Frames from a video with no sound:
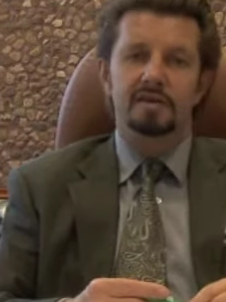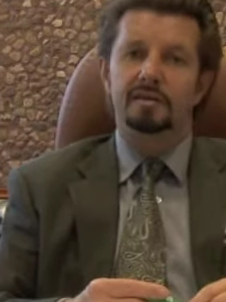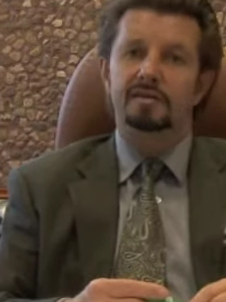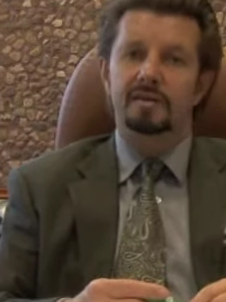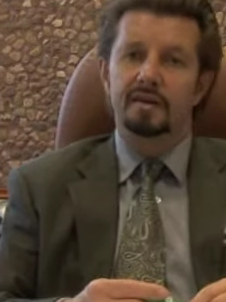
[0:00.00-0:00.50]
is
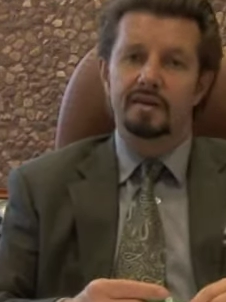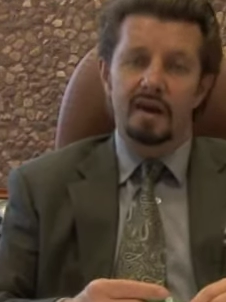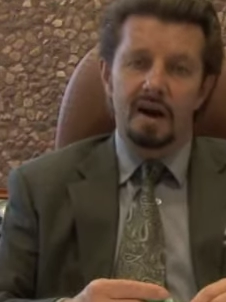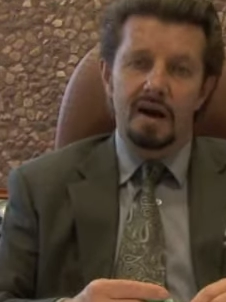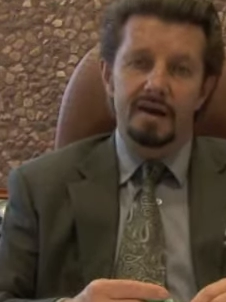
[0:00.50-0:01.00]
a study of
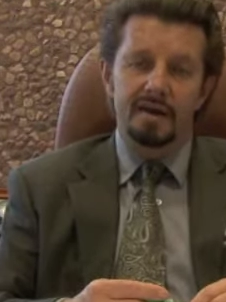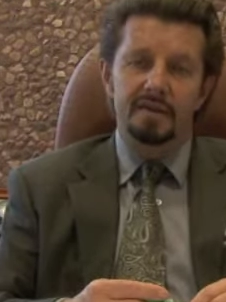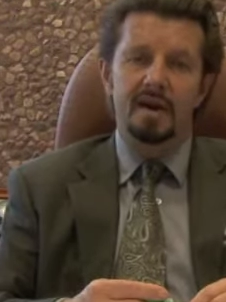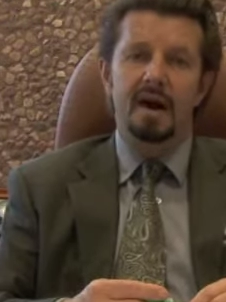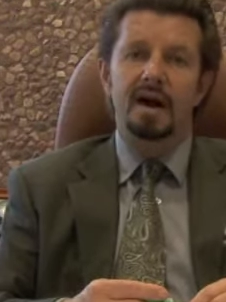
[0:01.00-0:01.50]
the eye,
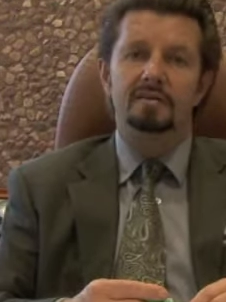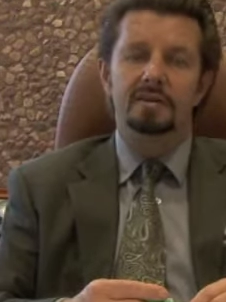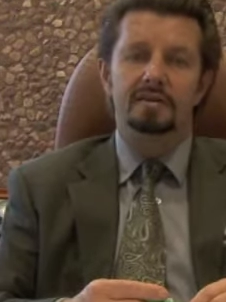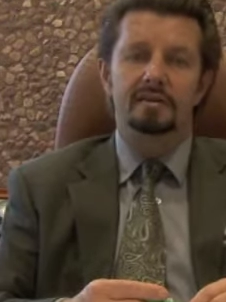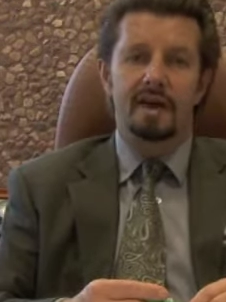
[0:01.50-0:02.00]
and the
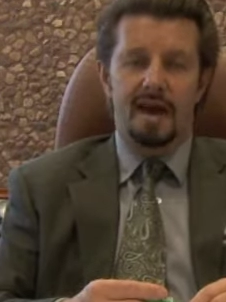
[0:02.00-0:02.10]
iris